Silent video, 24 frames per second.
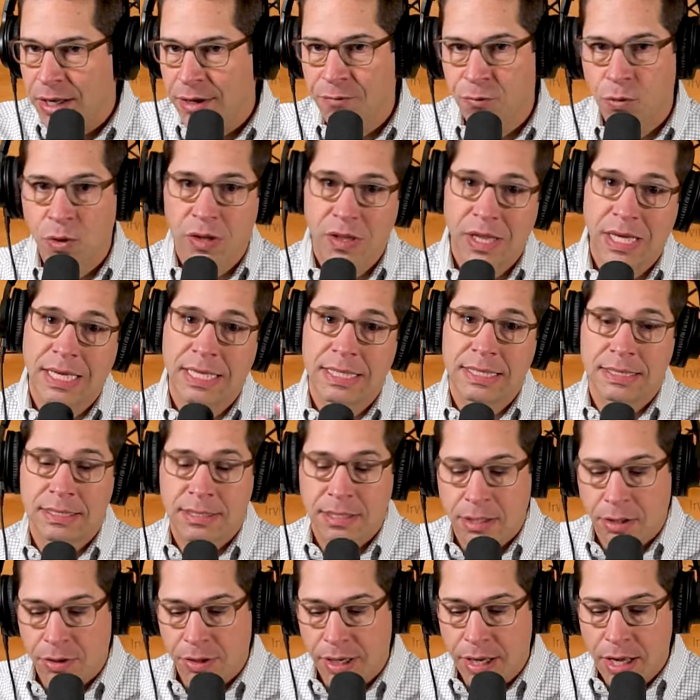of? What are they
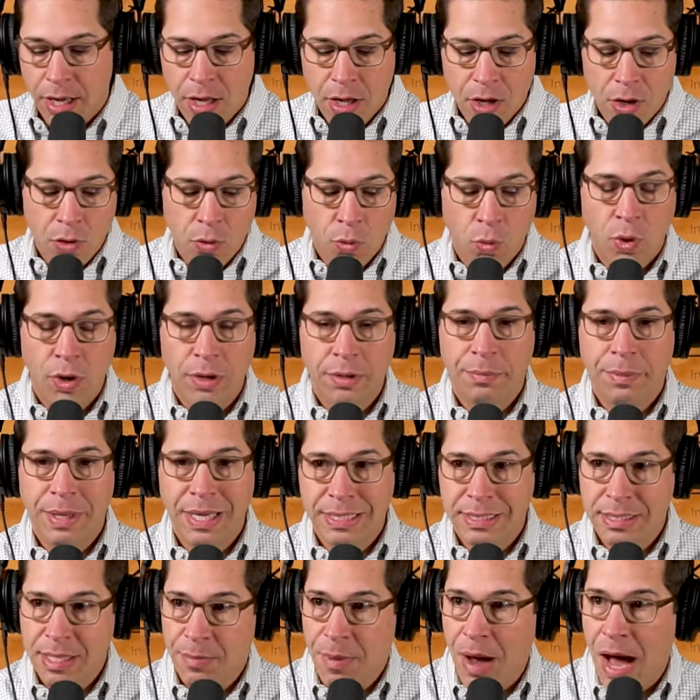considering? What
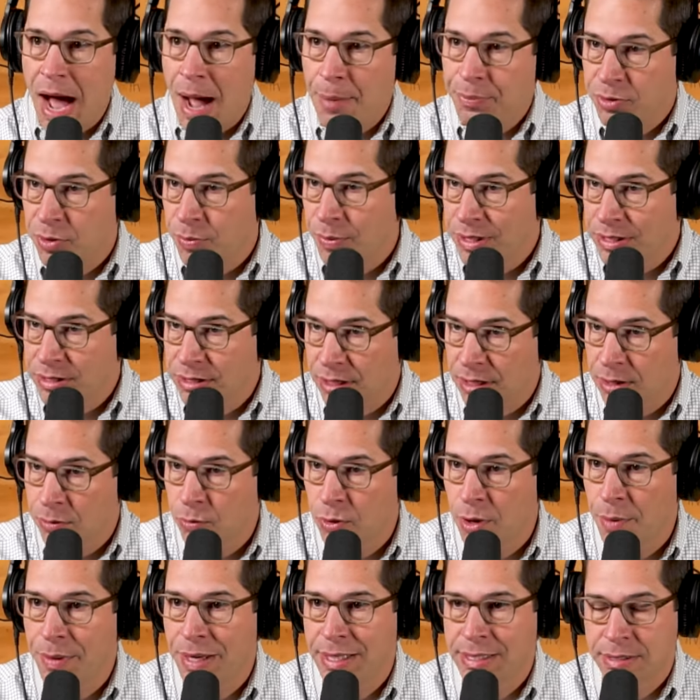makes them optimistic and
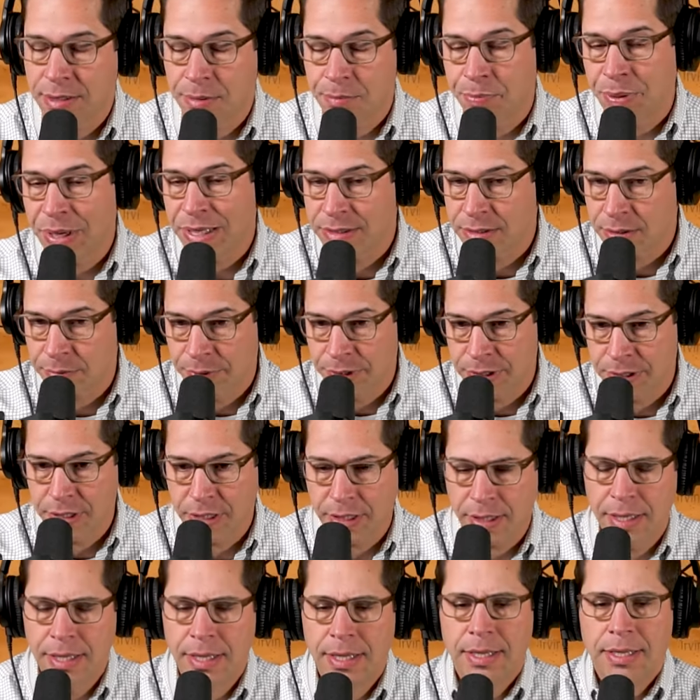what makes them
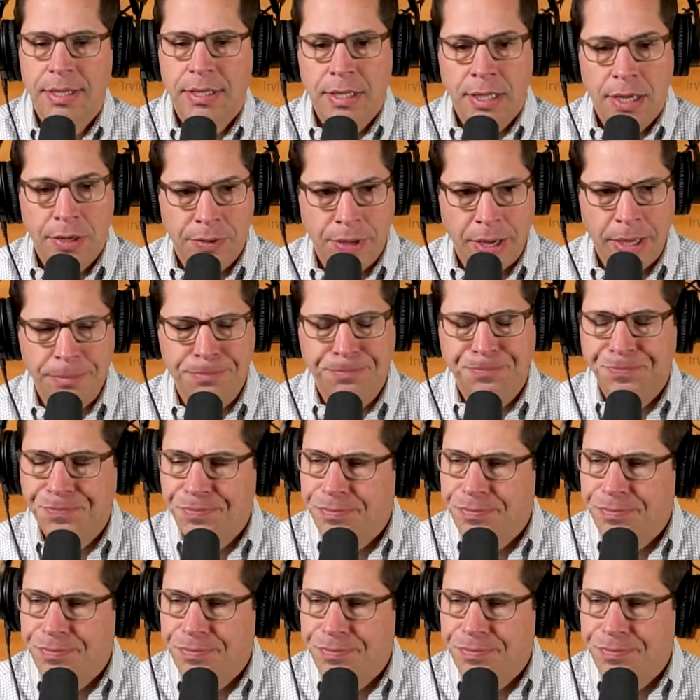pessimistic? Okay.